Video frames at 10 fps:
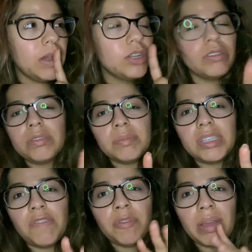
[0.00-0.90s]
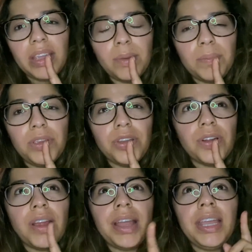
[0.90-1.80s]
do some stuff on my
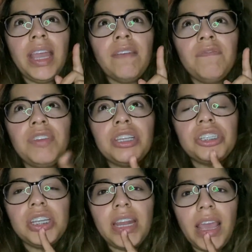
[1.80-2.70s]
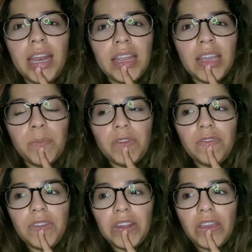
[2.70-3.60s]
computer. I am finishing editing up a
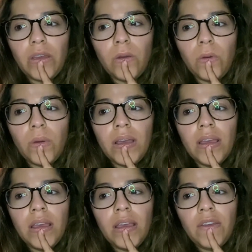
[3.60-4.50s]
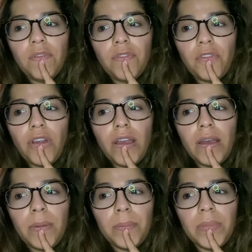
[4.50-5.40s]
video
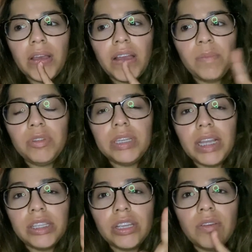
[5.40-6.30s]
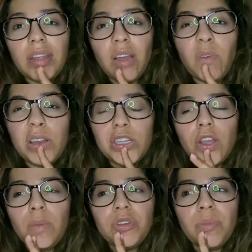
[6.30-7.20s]
from a couple of days ago that I want to
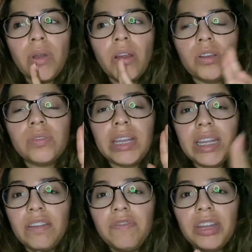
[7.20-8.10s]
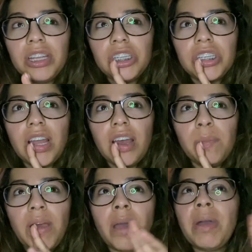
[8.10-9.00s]
go up tomorrow, so I need to finish.
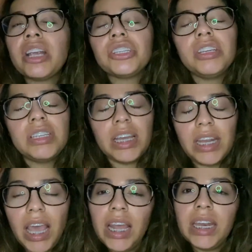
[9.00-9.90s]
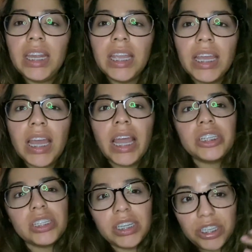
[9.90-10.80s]
I'm actually done editing it. I
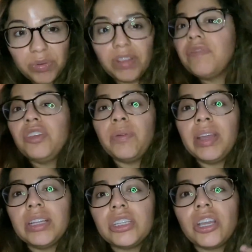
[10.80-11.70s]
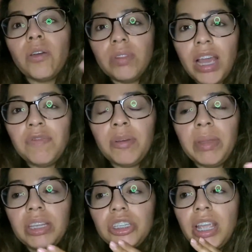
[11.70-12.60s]
just need to review it to go live on
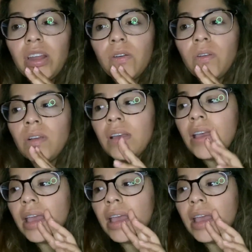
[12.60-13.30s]
my channel.